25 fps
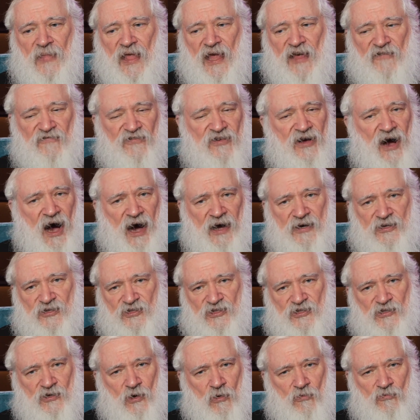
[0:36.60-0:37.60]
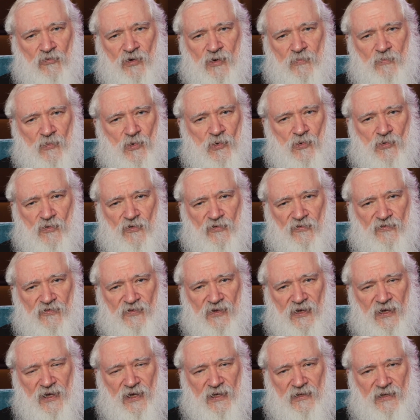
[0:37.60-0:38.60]
If God is so
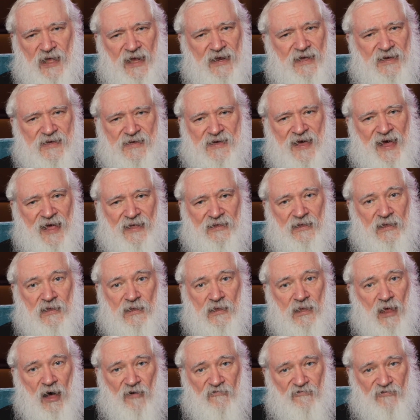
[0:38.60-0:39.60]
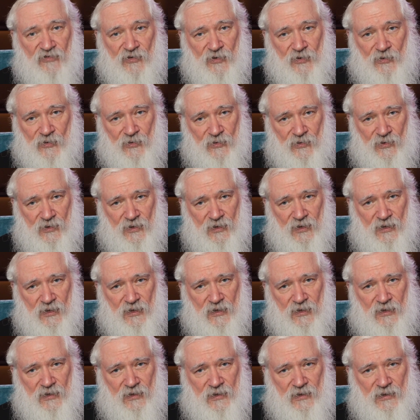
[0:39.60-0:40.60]
removed that he can't love you,
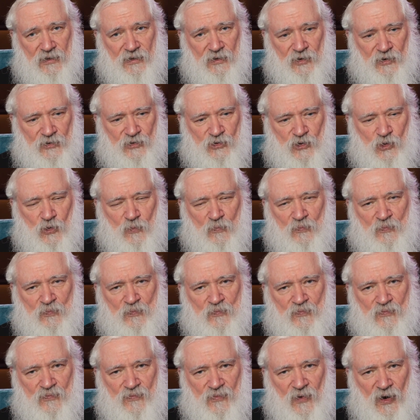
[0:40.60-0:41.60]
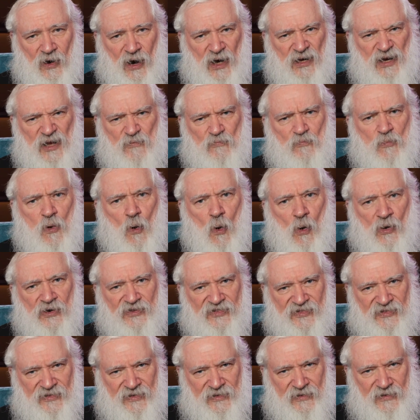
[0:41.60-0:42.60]
you're too
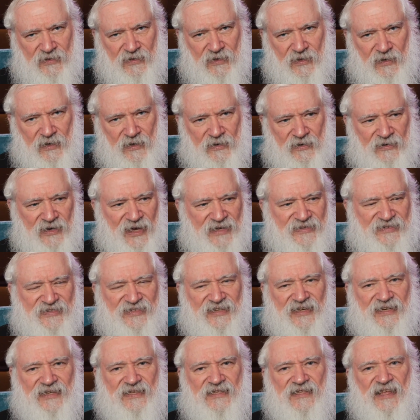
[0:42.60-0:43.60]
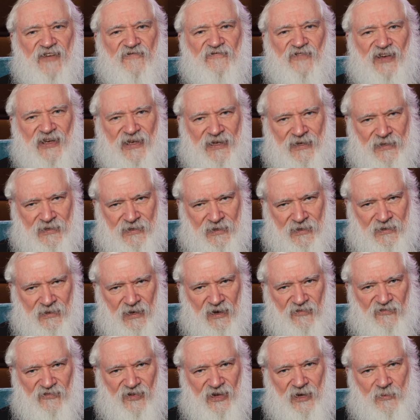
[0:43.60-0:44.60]
unimportant, you're not significant
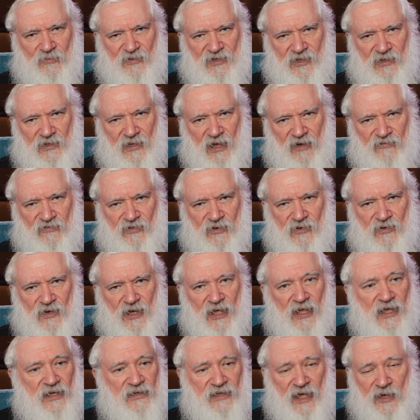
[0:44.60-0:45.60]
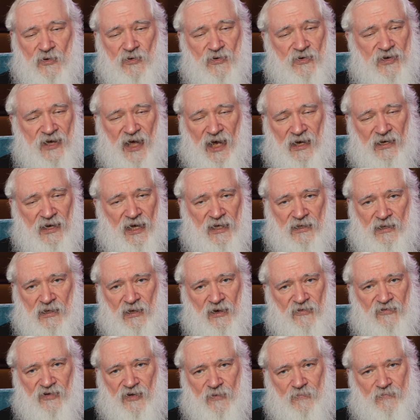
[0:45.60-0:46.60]
enough for him to love you, then you cannot
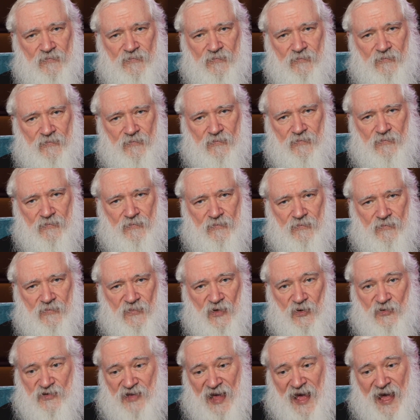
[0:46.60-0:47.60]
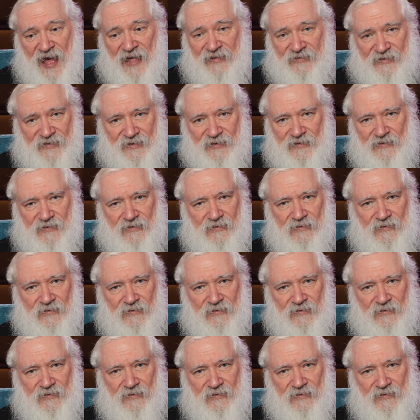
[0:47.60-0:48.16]
love him. You can't.